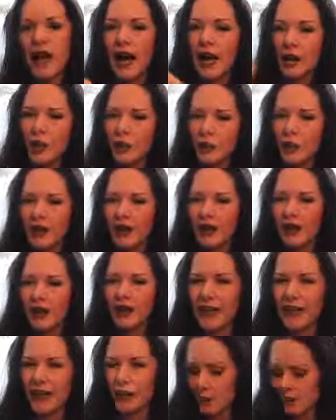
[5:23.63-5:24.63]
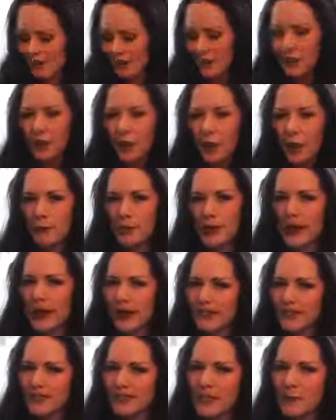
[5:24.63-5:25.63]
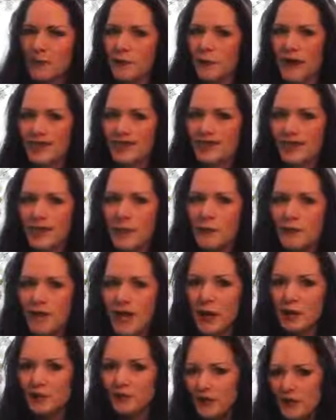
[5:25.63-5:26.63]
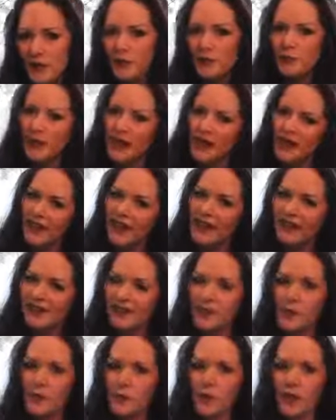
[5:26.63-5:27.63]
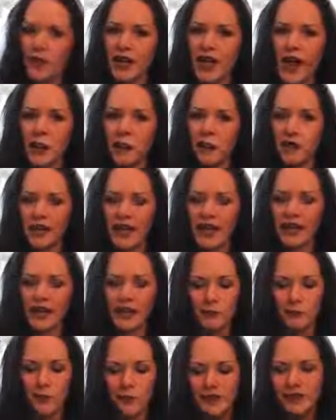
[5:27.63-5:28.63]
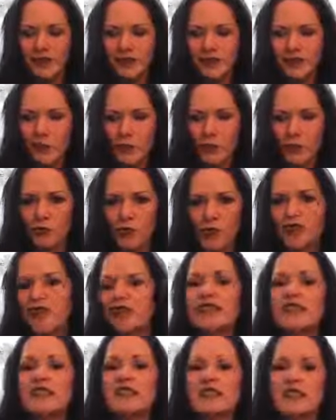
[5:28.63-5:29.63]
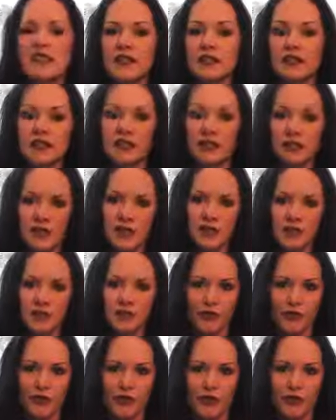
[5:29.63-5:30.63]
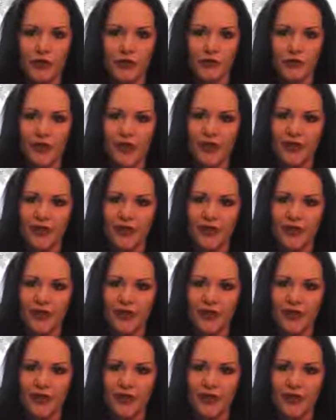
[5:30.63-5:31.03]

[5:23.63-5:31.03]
I hope that kind of helps clear up a concept that sometimes can be somewhat complicated, but this is hopefully an easy illustration for you.